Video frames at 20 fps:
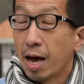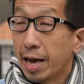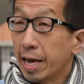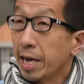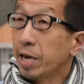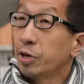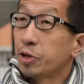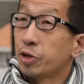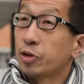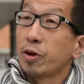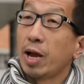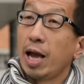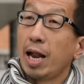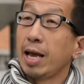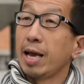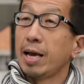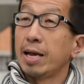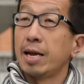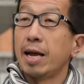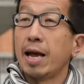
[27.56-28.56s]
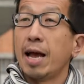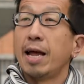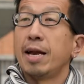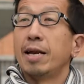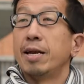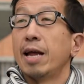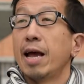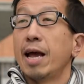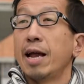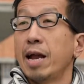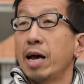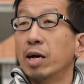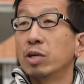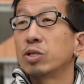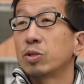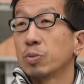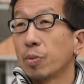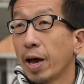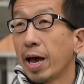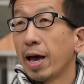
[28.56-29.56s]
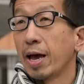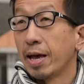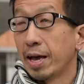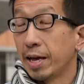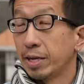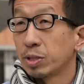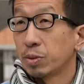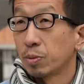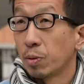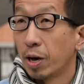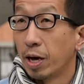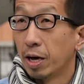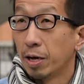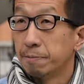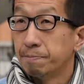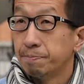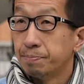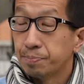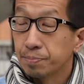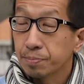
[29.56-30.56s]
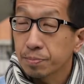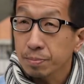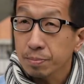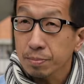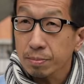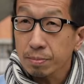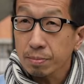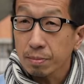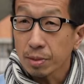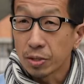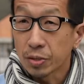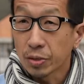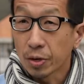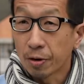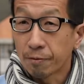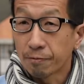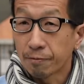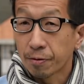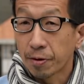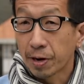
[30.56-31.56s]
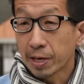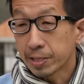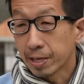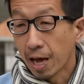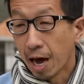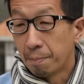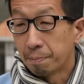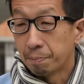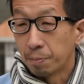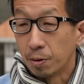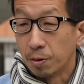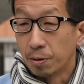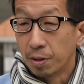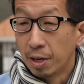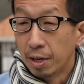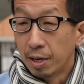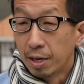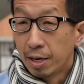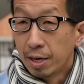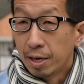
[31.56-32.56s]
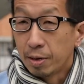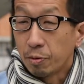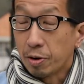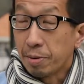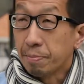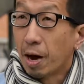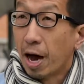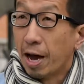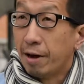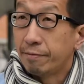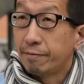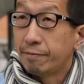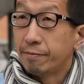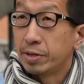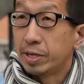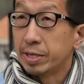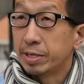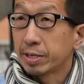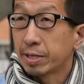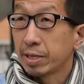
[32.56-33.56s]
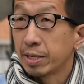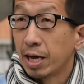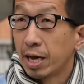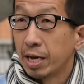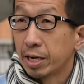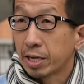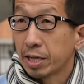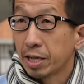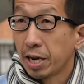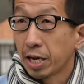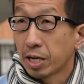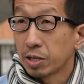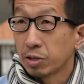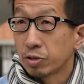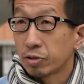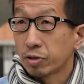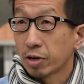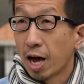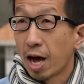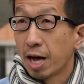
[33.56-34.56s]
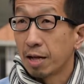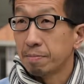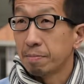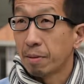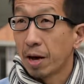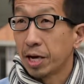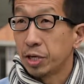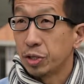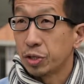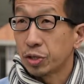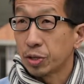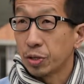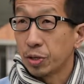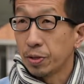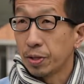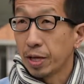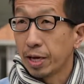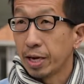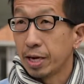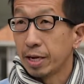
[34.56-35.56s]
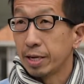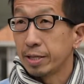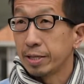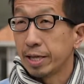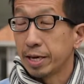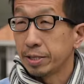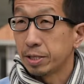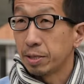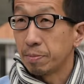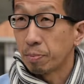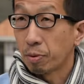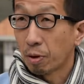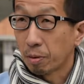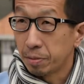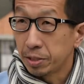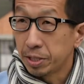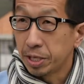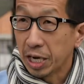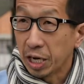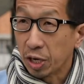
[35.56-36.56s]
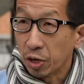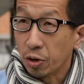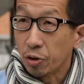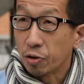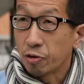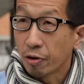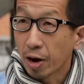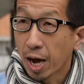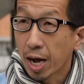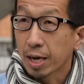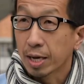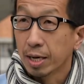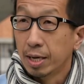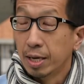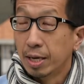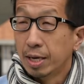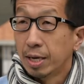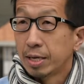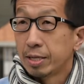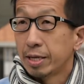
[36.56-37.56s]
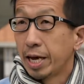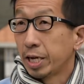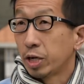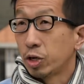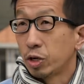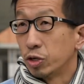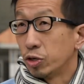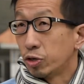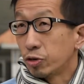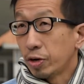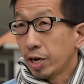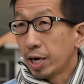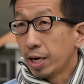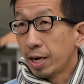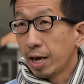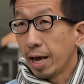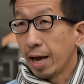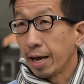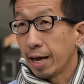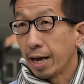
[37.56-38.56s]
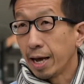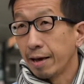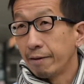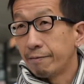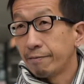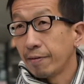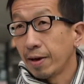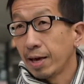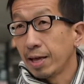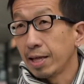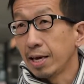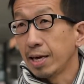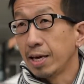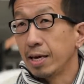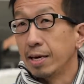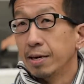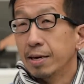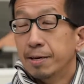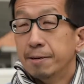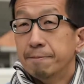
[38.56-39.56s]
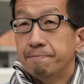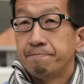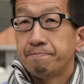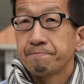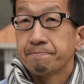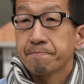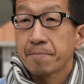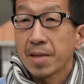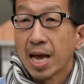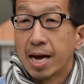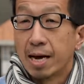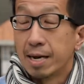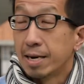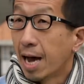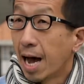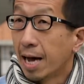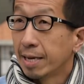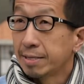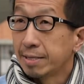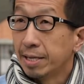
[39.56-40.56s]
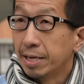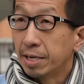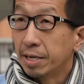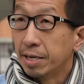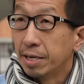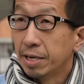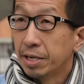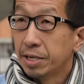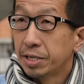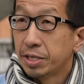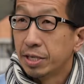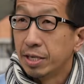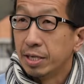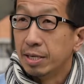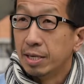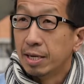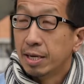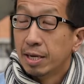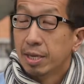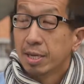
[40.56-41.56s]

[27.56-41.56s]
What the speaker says: in Australia and elsewhere as well. So, for example, a clinical trial might show that there's a promising new drug that could treat a fairly nasty condition.